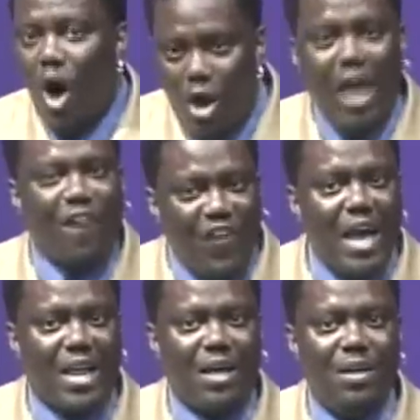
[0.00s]
Oh, they
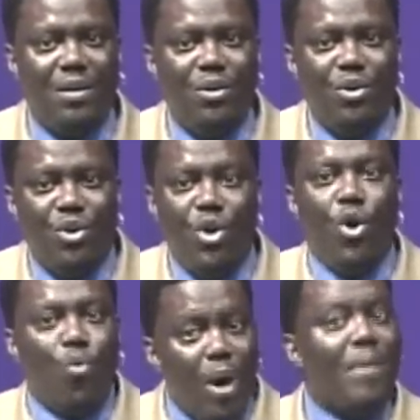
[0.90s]
funny.
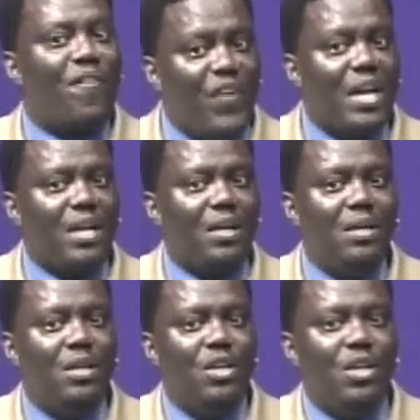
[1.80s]
Women funny.
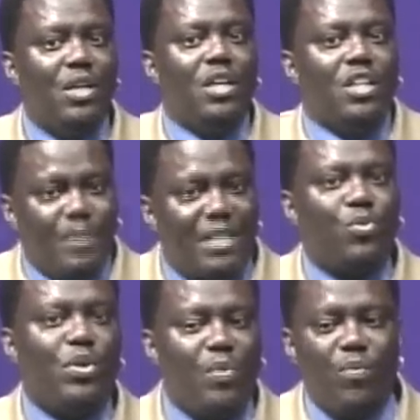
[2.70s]

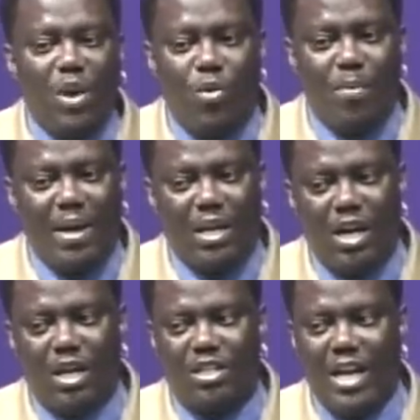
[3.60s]
Especially when, when they want to make
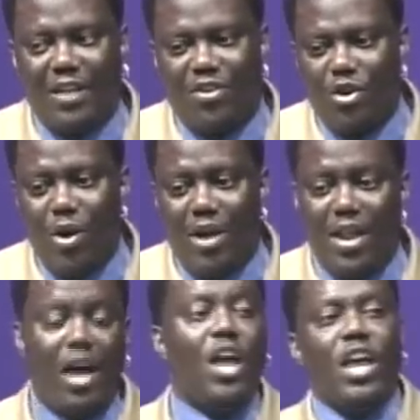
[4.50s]
love to you after you go out.
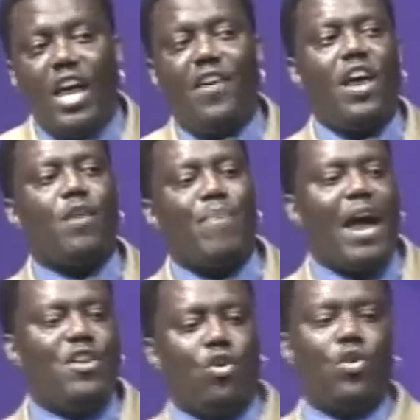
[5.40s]
Now,
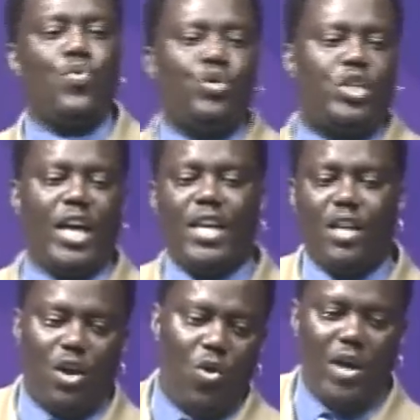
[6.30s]
everybody know the routine
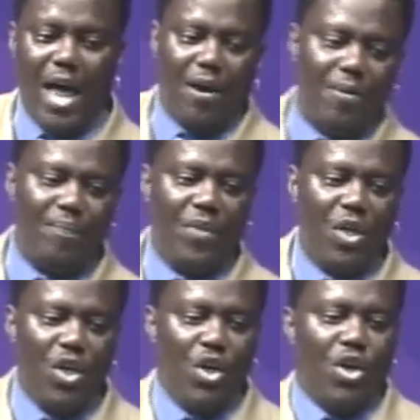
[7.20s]
of going out.
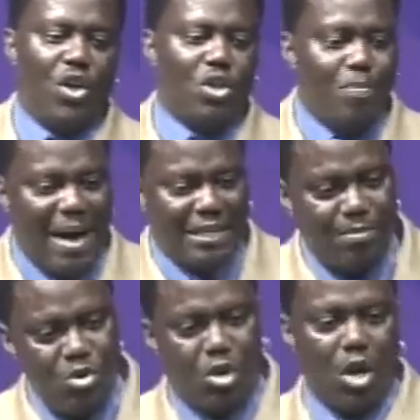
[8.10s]
You
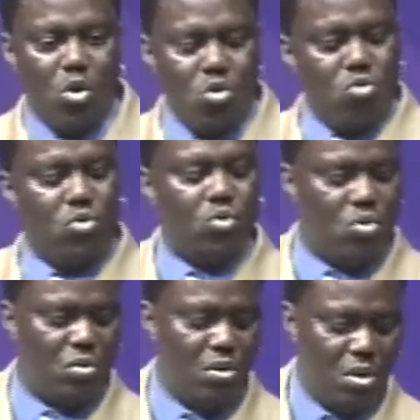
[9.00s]
some new clothes,
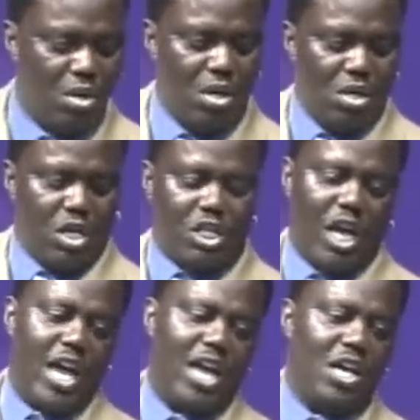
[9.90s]
get
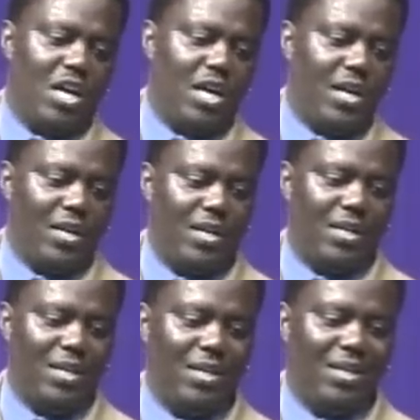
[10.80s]
your hair done,
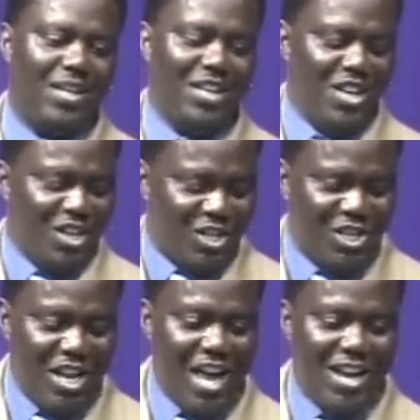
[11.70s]

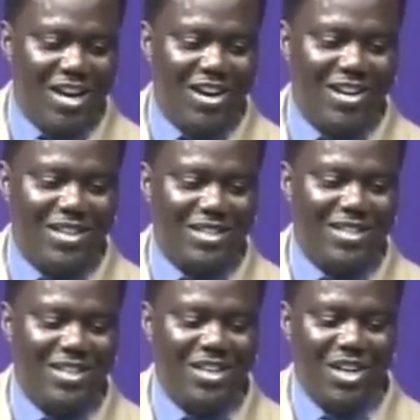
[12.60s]
get your nail done,
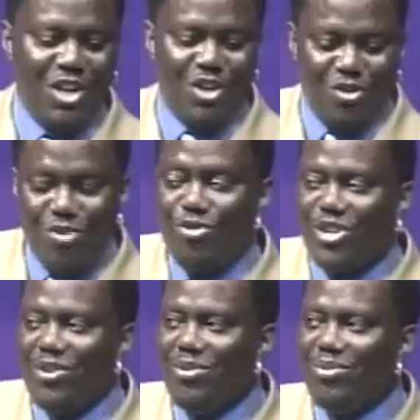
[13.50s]
new
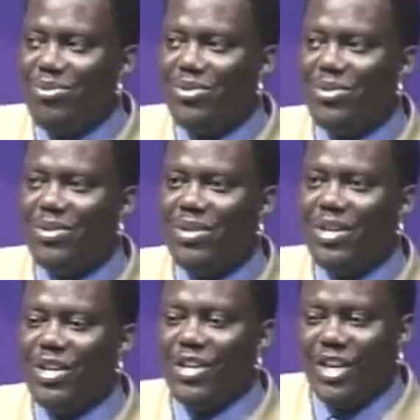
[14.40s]
shoes,
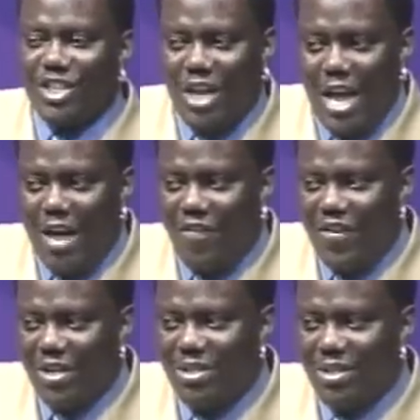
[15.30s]
get your hair
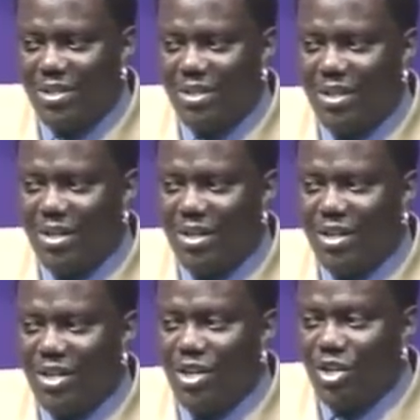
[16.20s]
fixed,
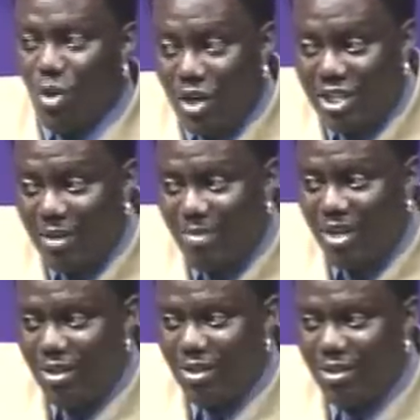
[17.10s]
go get something
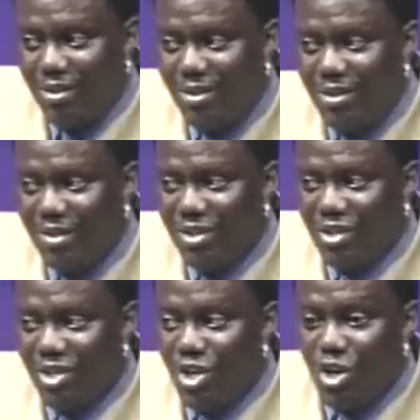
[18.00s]
to eat,
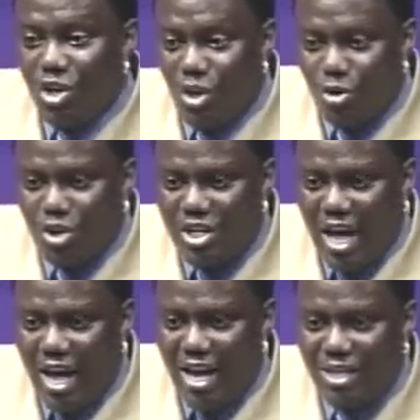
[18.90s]
go do a
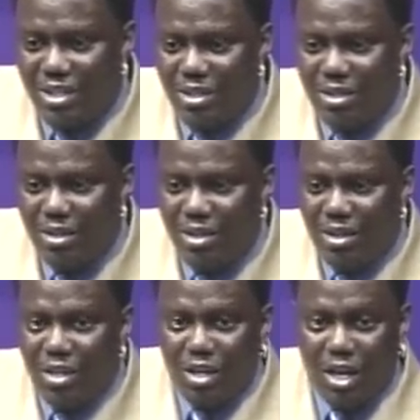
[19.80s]
dance,
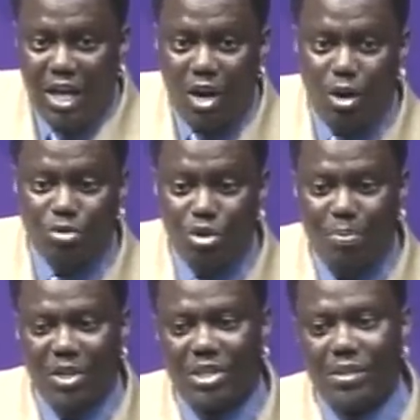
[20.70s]
later on do the
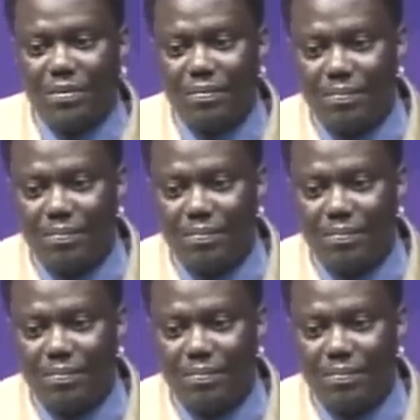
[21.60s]
pussy.